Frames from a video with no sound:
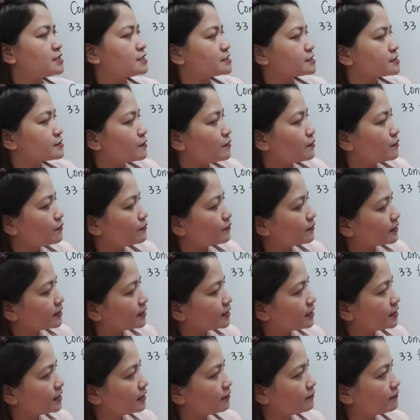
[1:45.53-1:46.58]
So
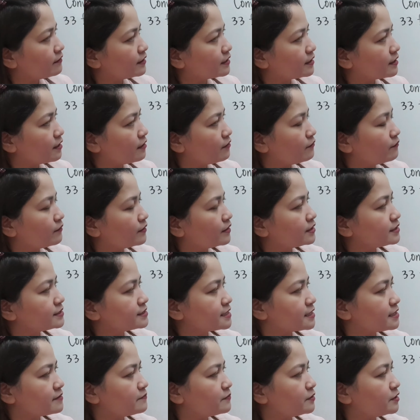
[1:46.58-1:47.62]
here in our
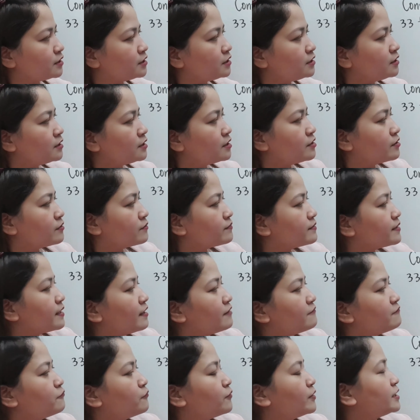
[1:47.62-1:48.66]
table, we
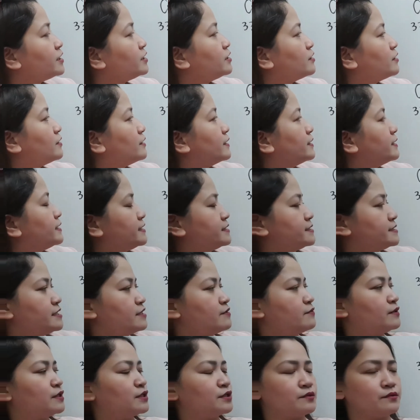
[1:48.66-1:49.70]
have 1 yard is
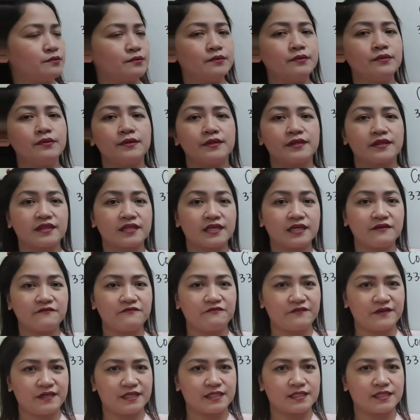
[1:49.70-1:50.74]
equal to 3
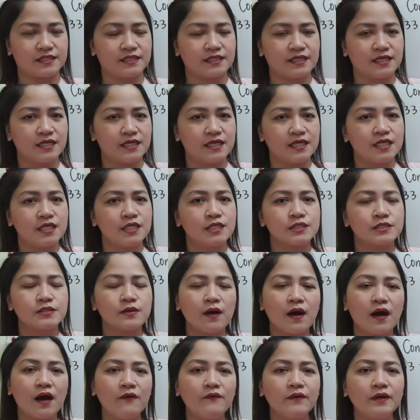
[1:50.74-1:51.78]
feet. So
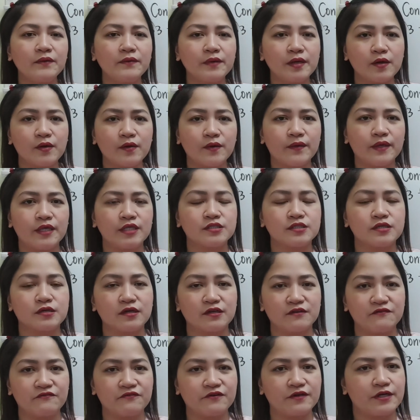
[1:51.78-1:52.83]
how are we going to
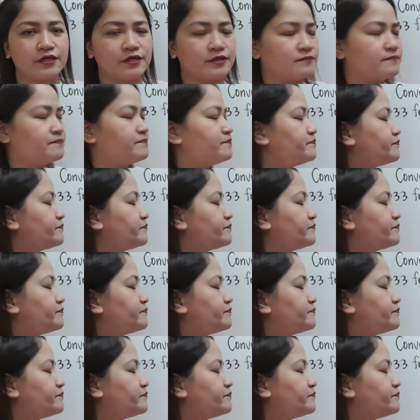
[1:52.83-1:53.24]
convert?